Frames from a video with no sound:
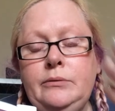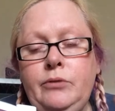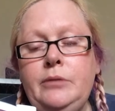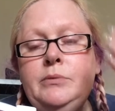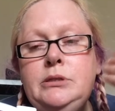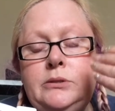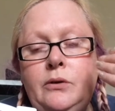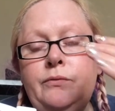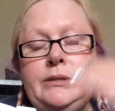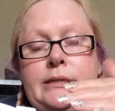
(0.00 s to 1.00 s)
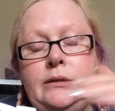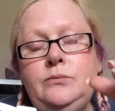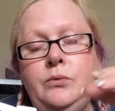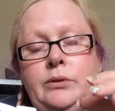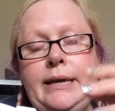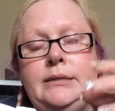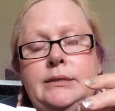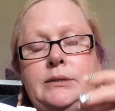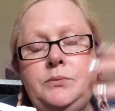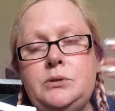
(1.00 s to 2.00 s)
Romans, obviously, what they
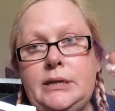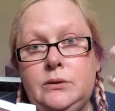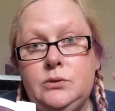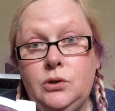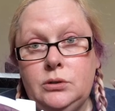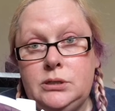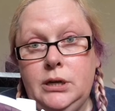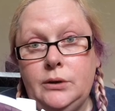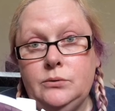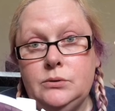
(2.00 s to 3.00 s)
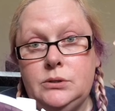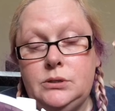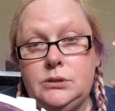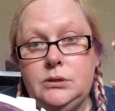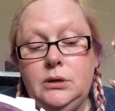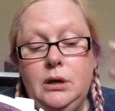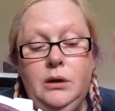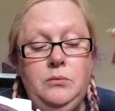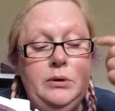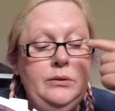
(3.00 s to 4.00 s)
did was they used hot stones
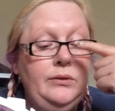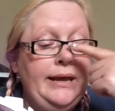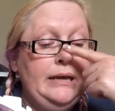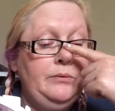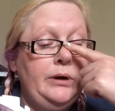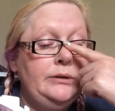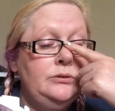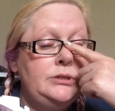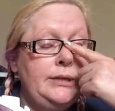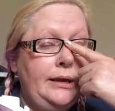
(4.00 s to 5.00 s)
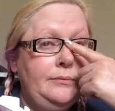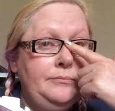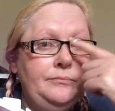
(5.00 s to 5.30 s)
when they were unrissing.